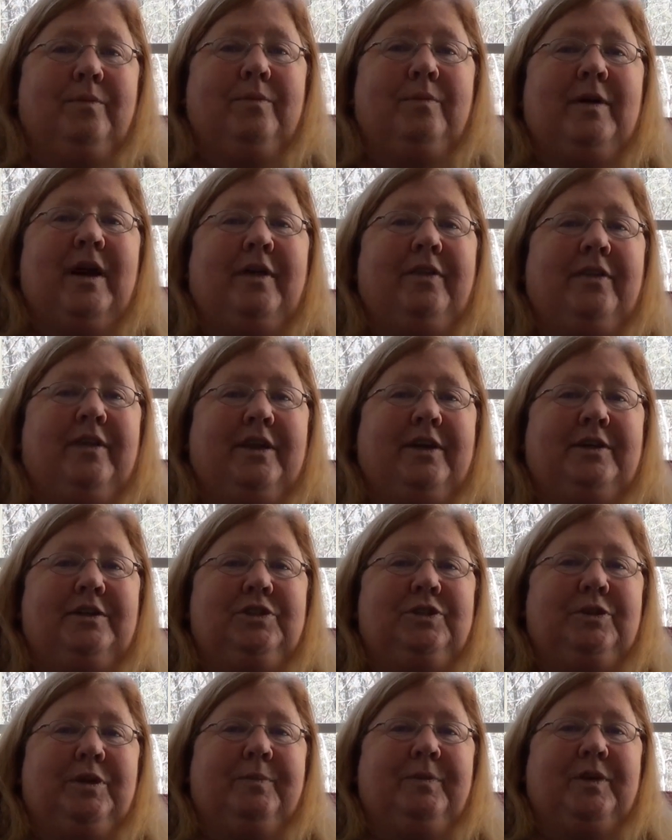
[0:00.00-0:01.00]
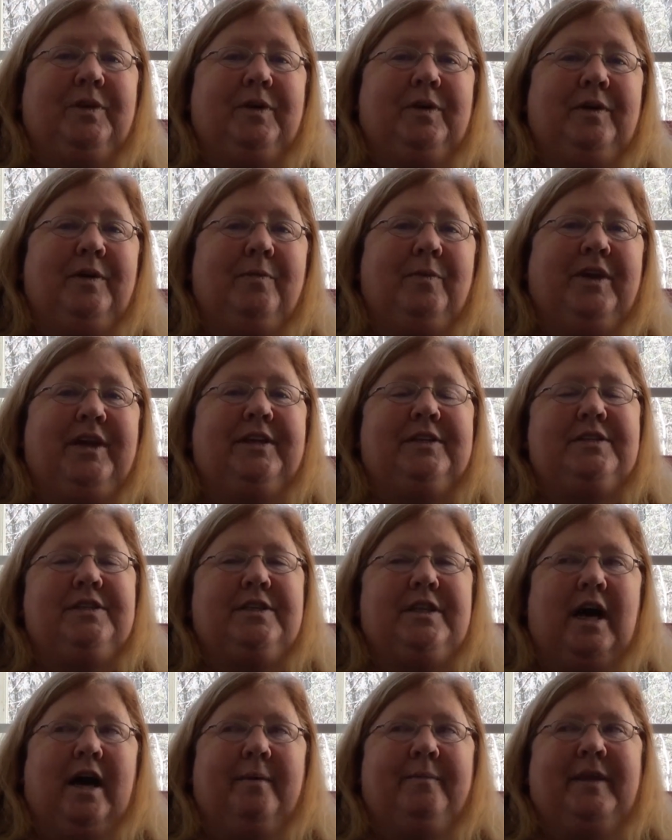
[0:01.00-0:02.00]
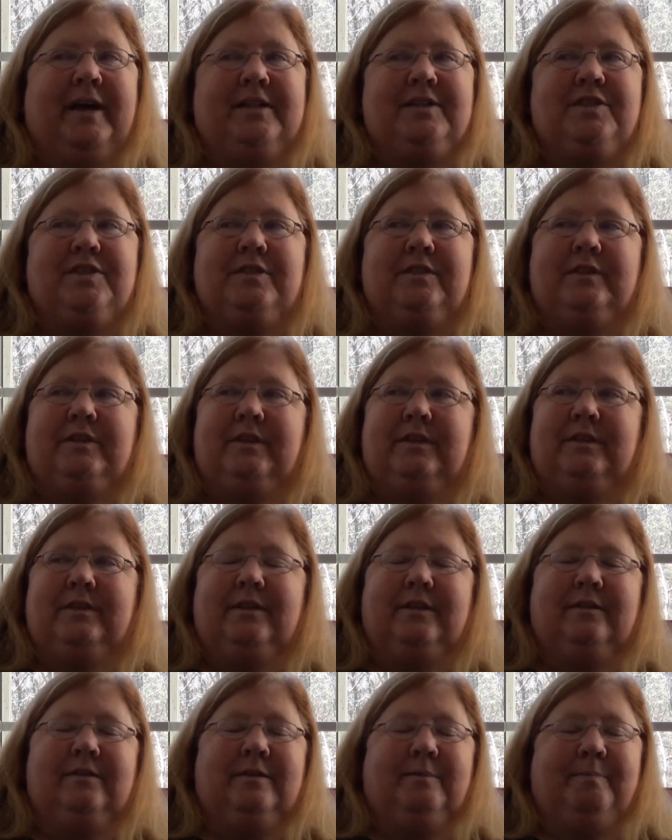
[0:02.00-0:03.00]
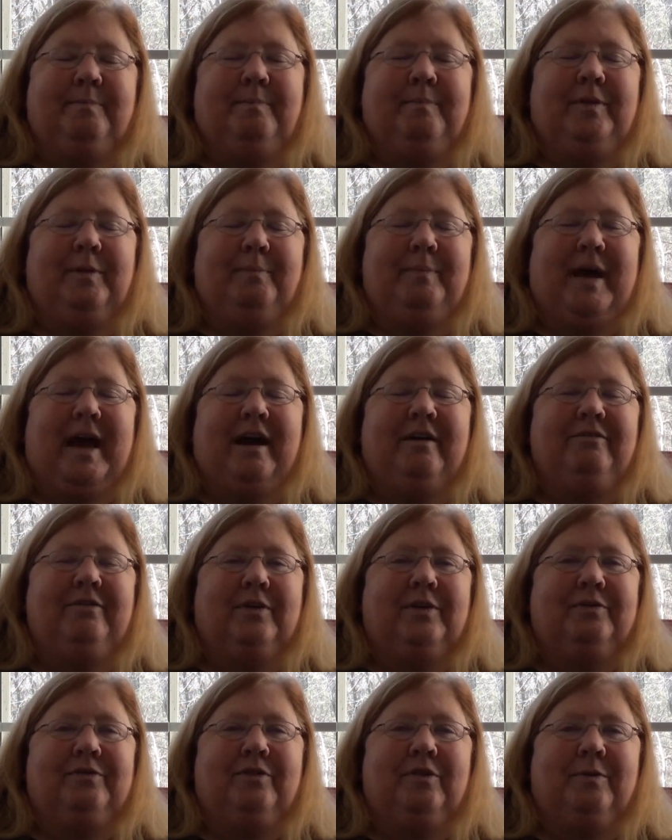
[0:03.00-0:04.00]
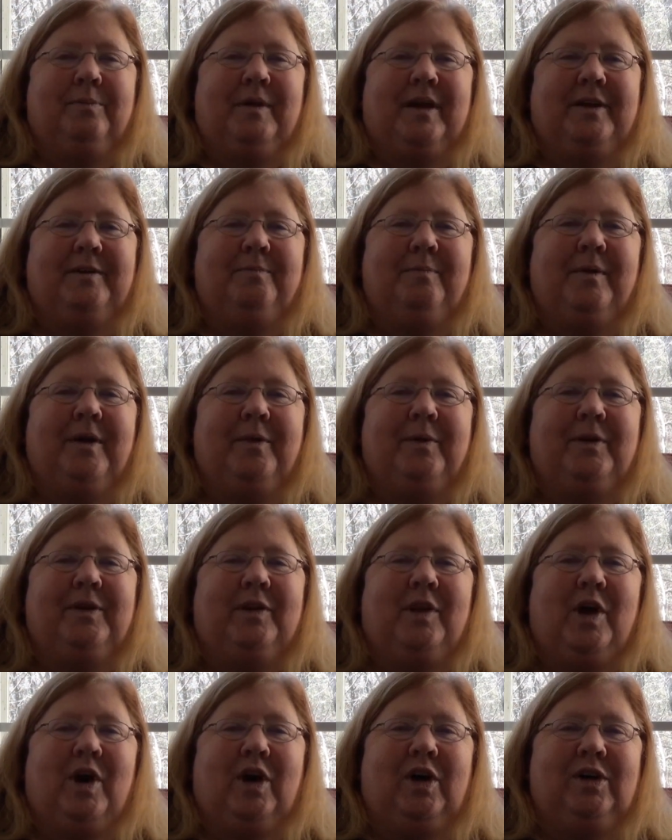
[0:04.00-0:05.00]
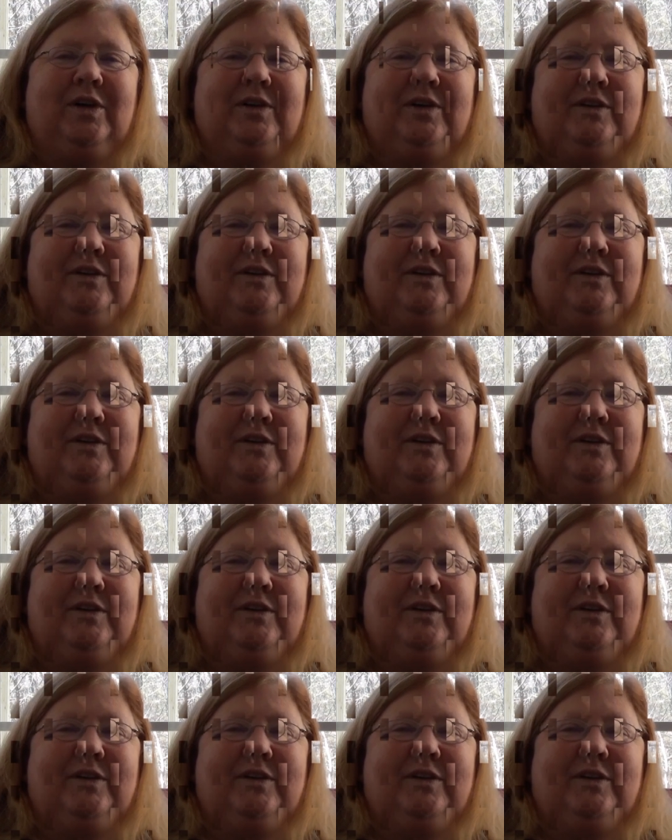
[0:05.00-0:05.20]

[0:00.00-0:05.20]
rather than a contributor. We can stop. That's the, the bat phone for my mother in law.